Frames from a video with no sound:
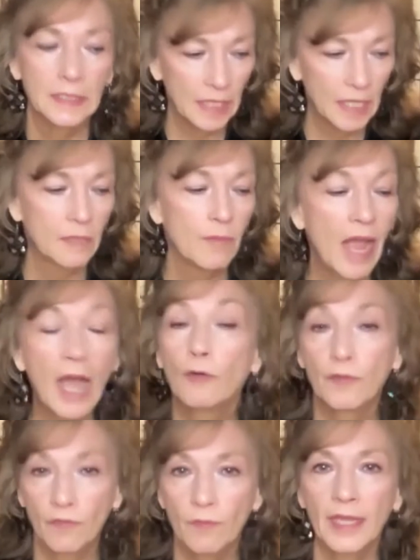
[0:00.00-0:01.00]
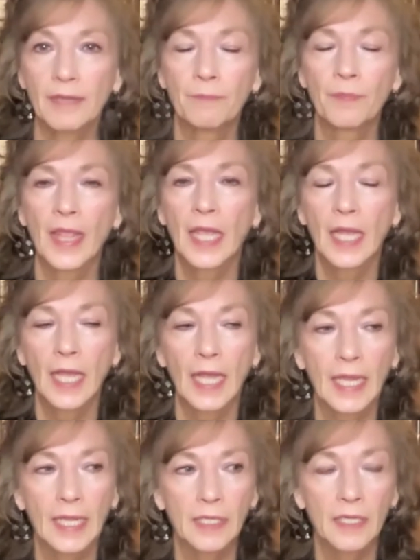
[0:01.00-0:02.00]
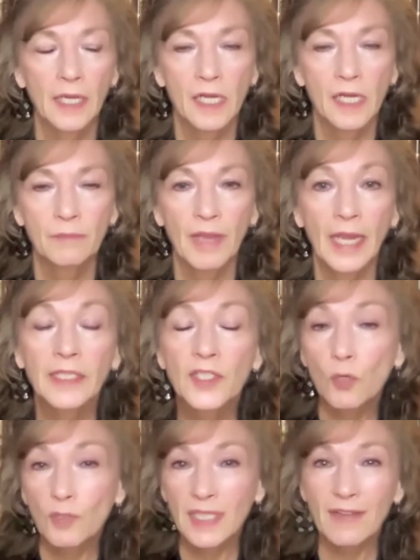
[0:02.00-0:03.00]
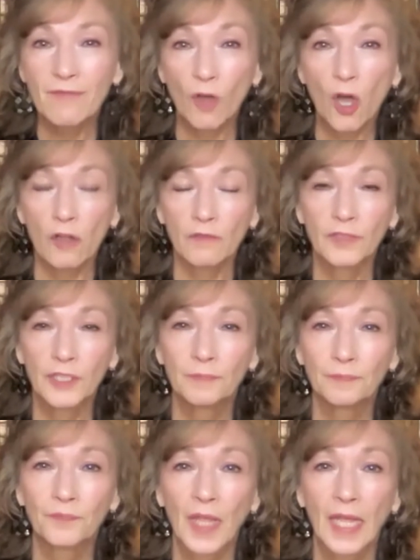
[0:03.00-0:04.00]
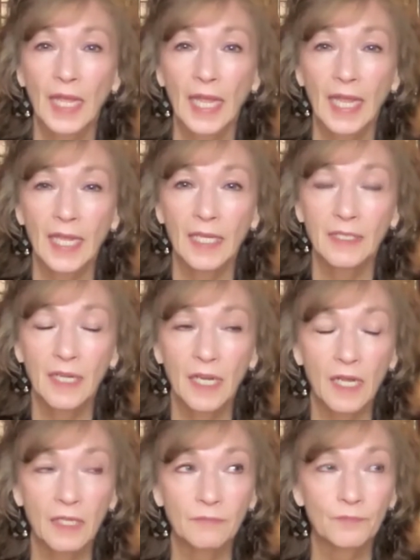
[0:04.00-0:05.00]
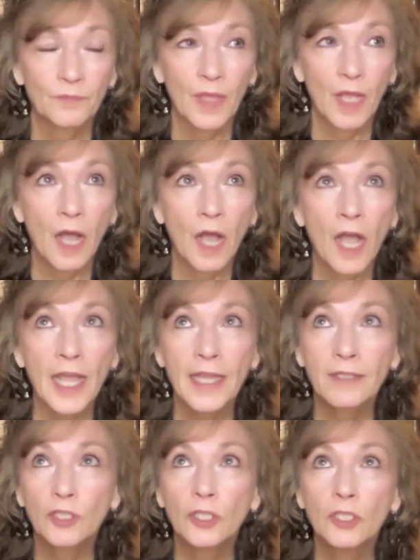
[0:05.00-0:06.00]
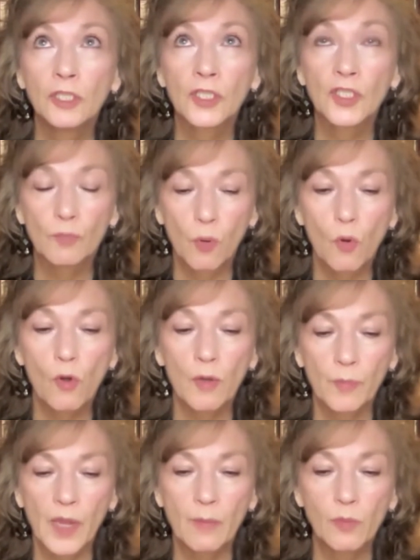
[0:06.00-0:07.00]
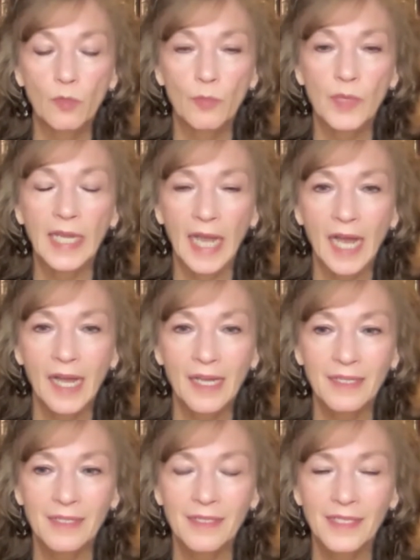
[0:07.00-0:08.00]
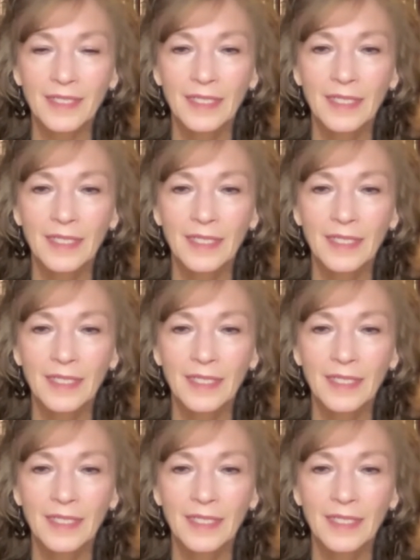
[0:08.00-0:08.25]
out of me. And so it's evolved. And I support people because